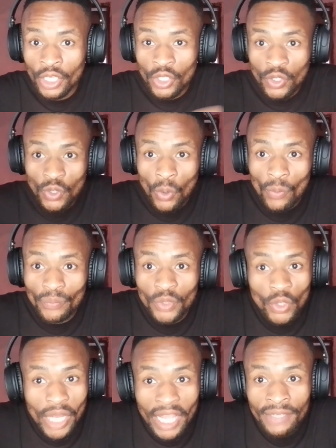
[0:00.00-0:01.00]
So
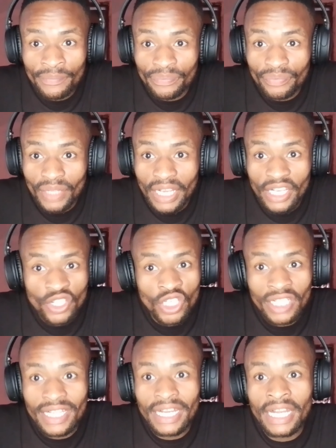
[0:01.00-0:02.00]
today, it's
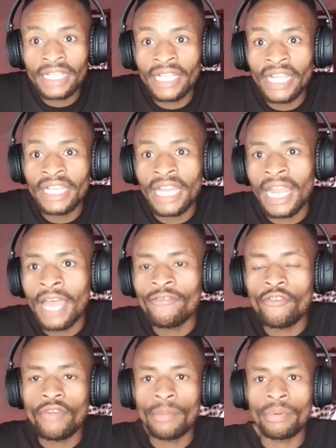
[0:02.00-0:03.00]
just another day in the life
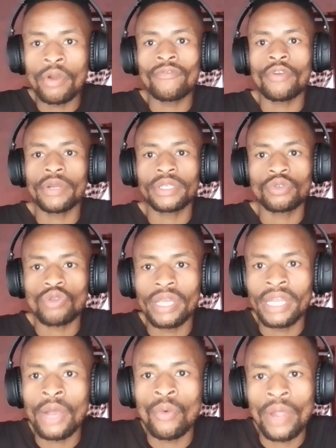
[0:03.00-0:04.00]
of a broke forex
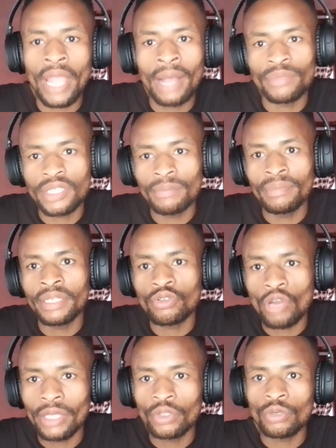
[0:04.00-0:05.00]
trader where I'm simply
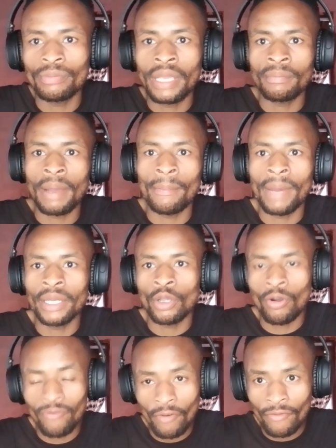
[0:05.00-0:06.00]
trying to make my money
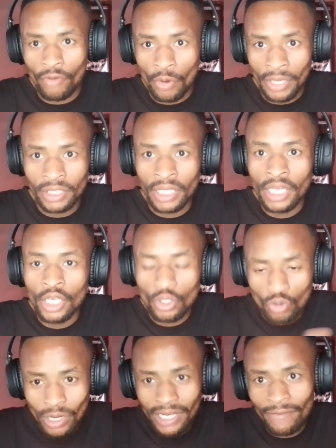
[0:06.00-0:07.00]
off of forex,
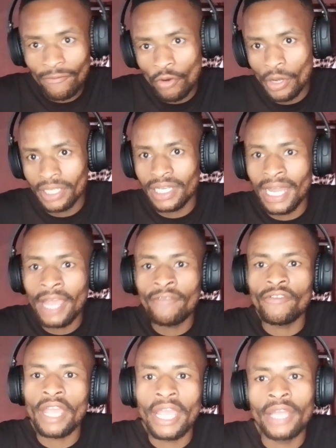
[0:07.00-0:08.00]
trading forex
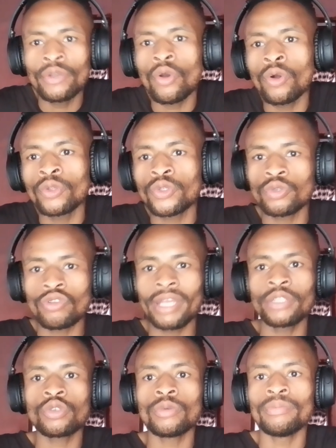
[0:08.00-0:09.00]
live, and also
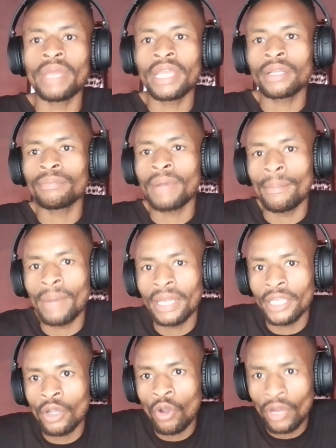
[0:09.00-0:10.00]
trying to make my
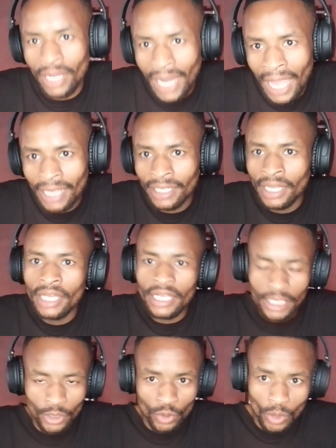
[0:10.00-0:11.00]
money online
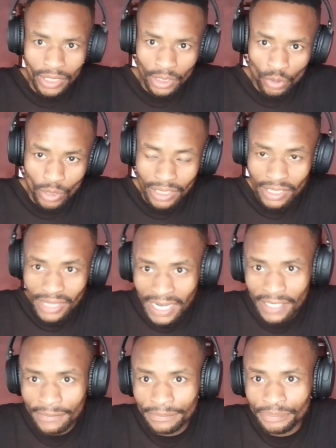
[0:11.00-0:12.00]
in 2023.